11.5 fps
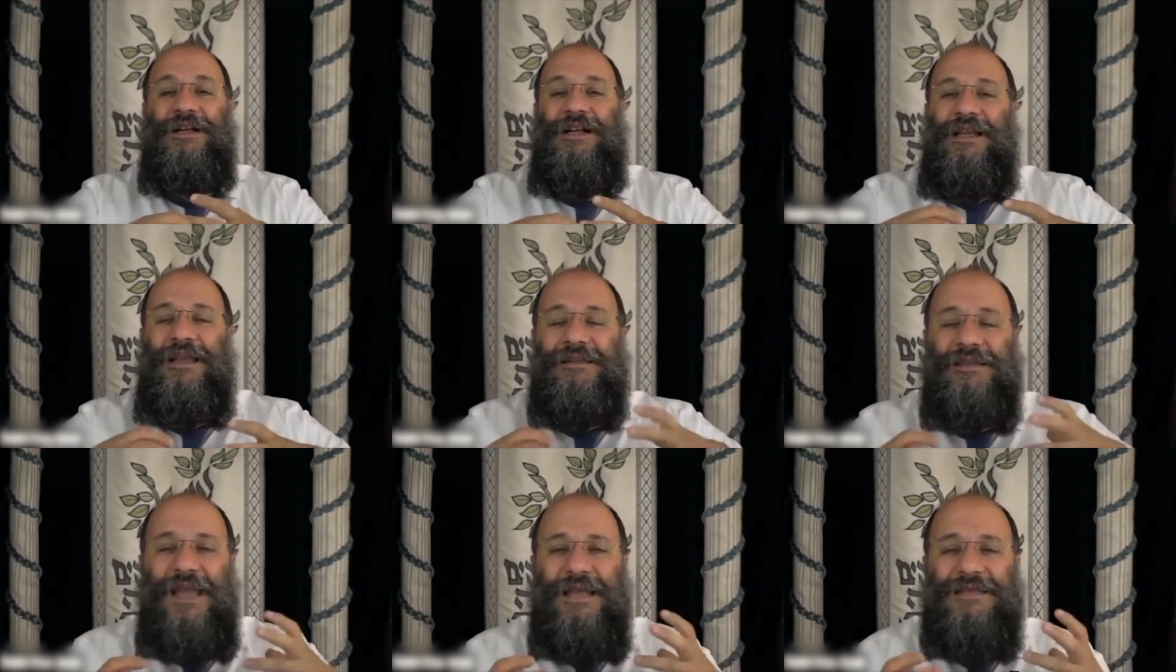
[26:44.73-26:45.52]
it
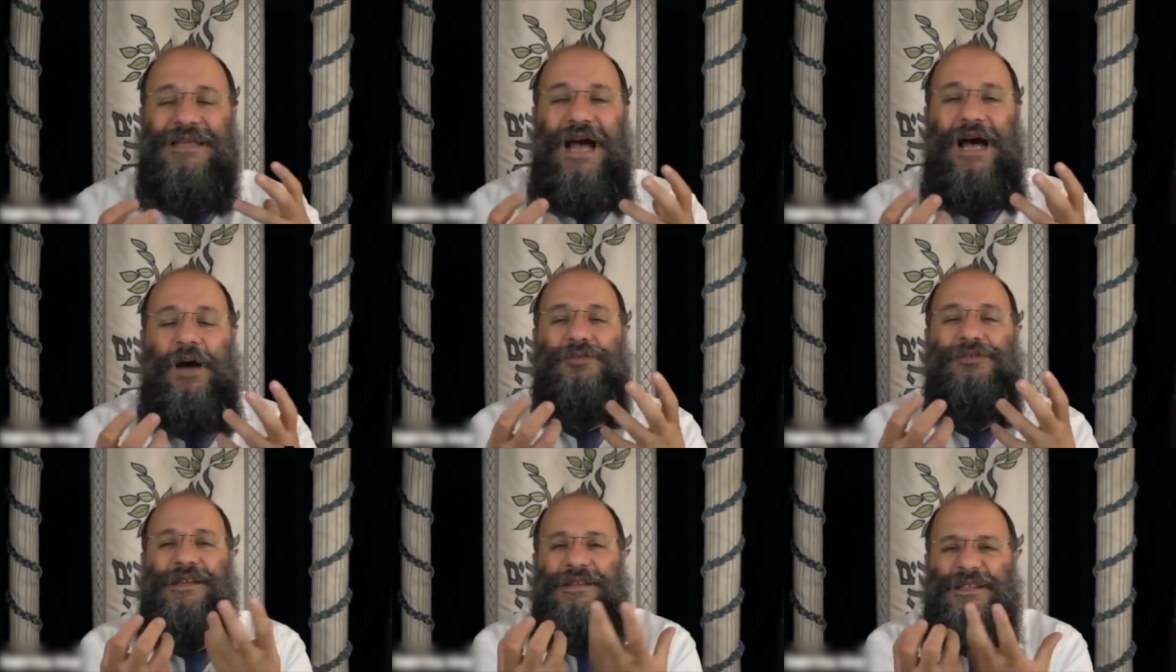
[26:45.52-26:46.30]
takes
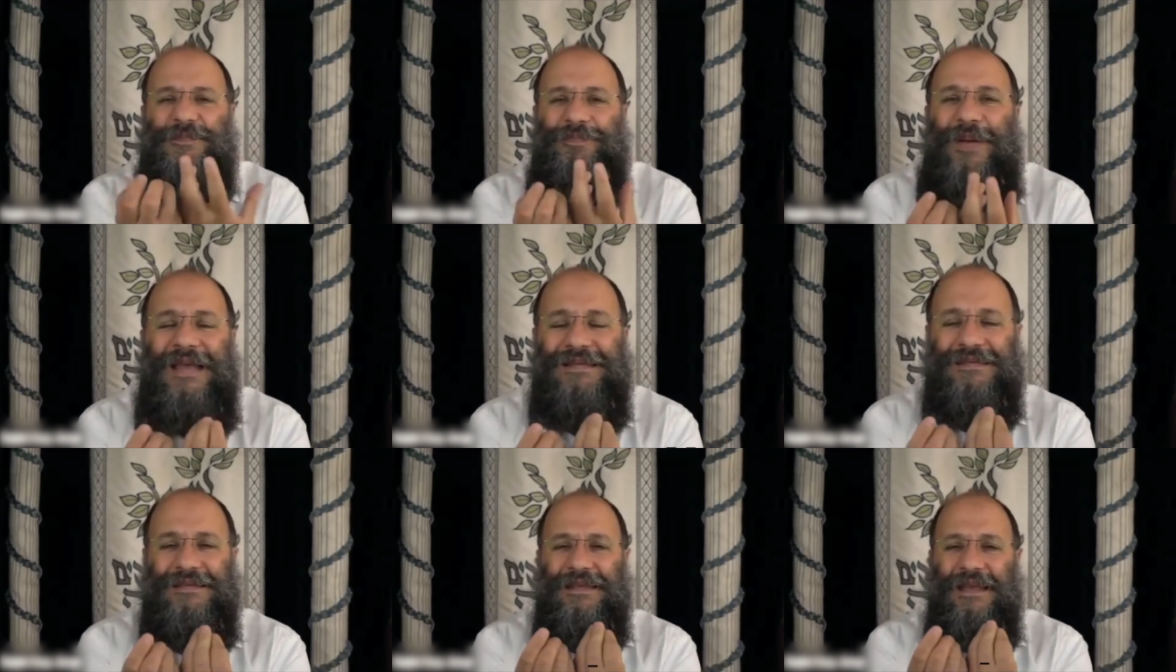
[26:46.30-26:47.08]
out its
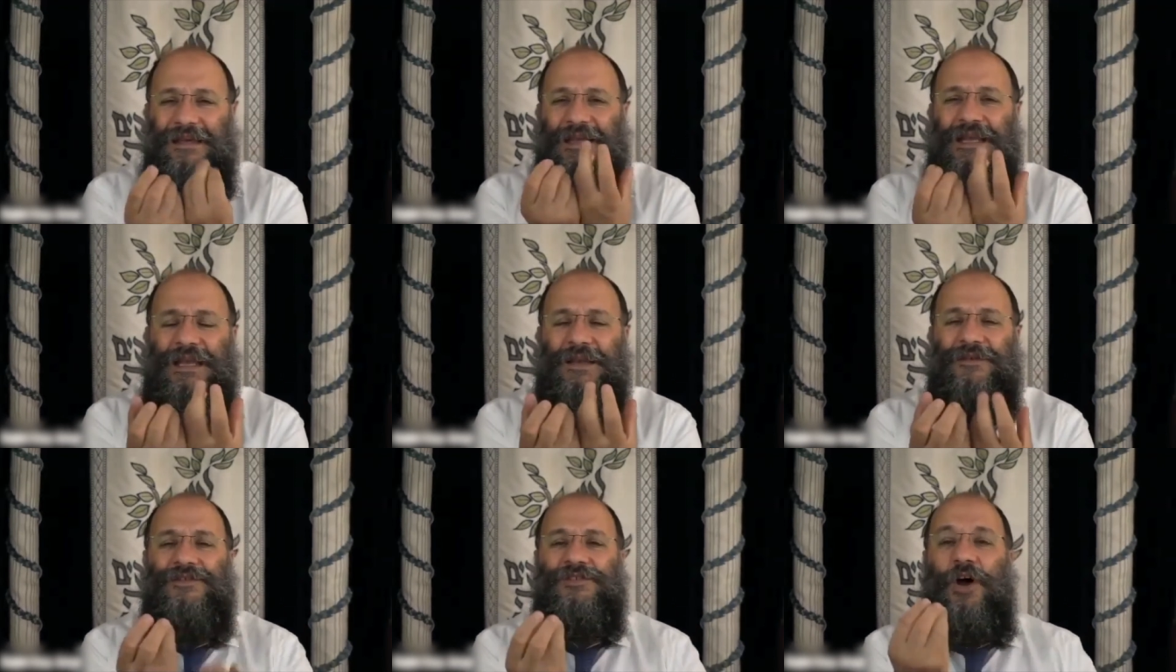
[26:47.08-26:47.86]
best and
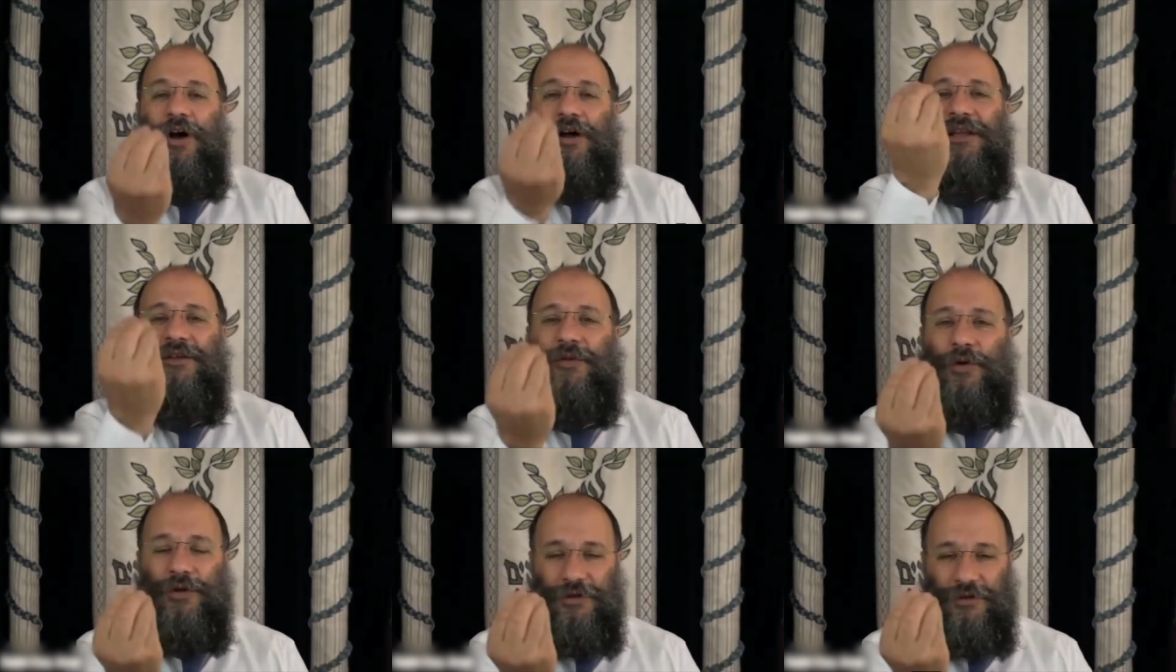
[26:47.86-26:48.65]
gives olive
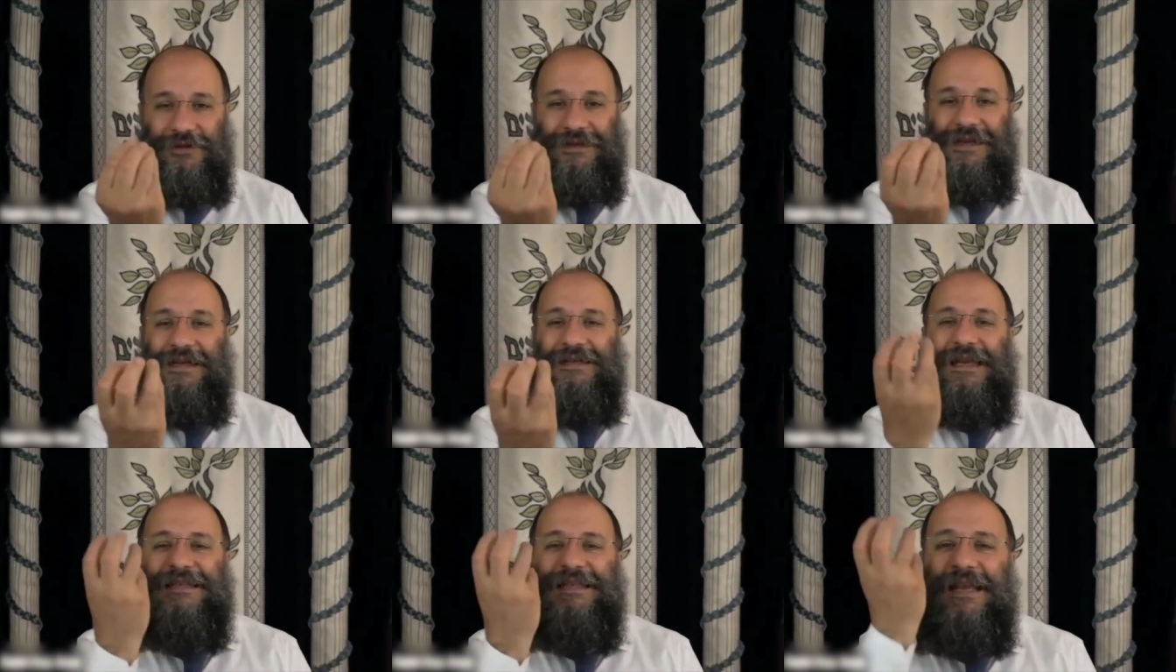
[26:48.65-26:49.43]
oil
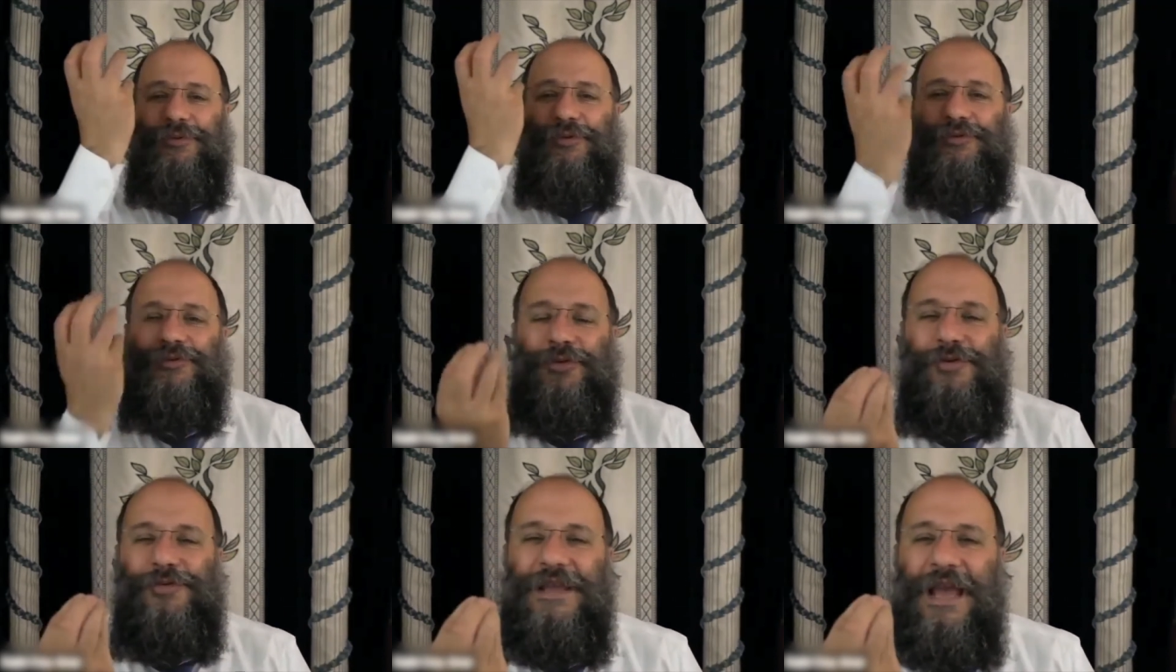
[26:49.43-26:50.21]
that is able to
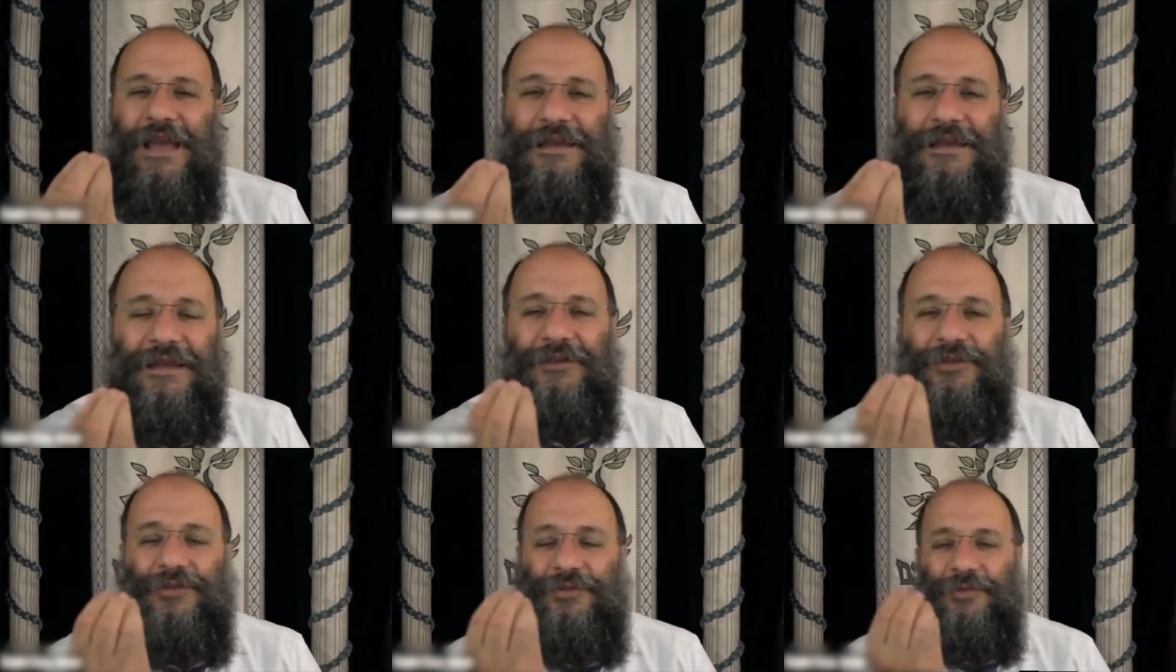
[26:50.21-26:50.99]
create and
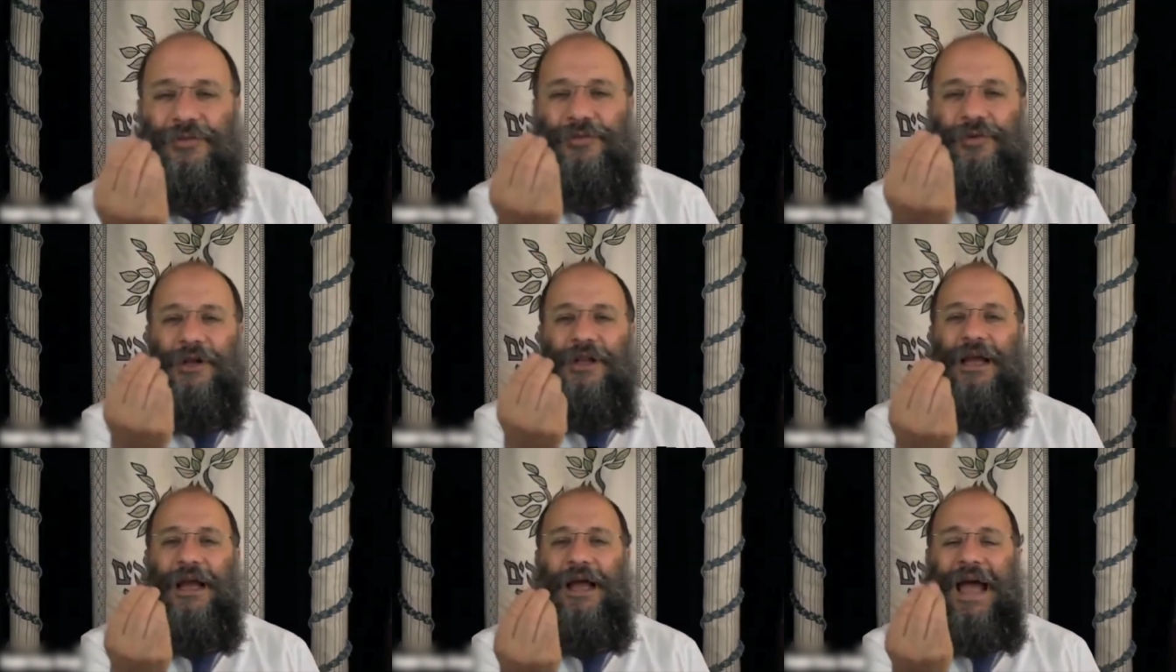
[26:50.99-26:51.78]
to
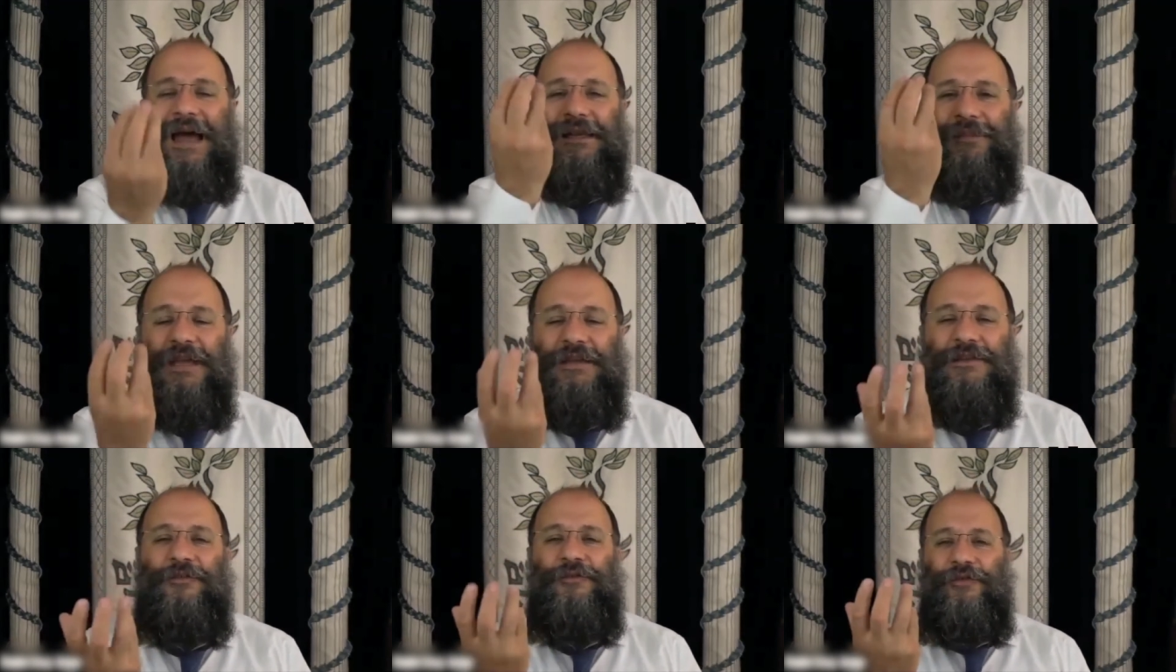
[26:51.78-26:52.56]

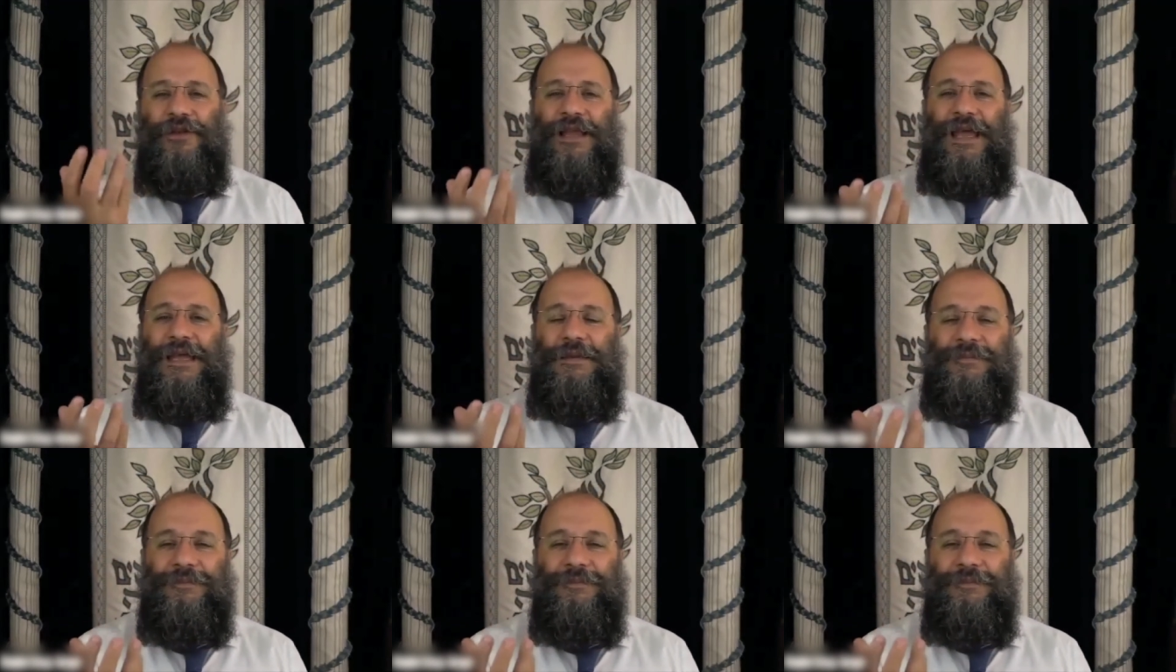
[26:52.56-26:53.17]
animate a flame.